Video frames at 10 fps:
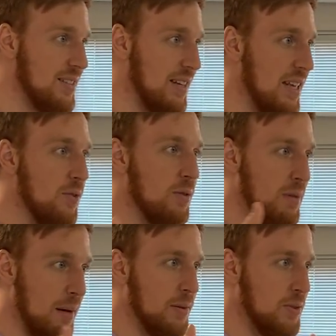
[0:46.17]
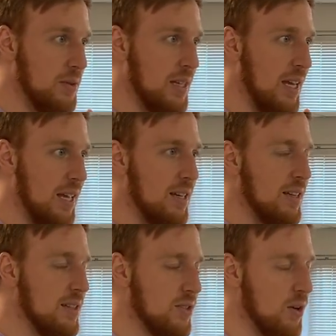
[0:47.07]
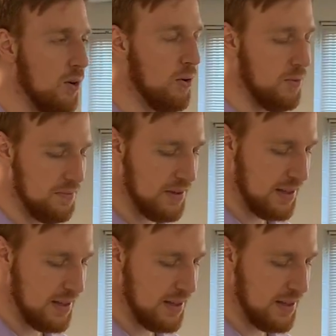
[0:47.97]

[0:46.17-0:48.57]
that he would be able to attain this goal.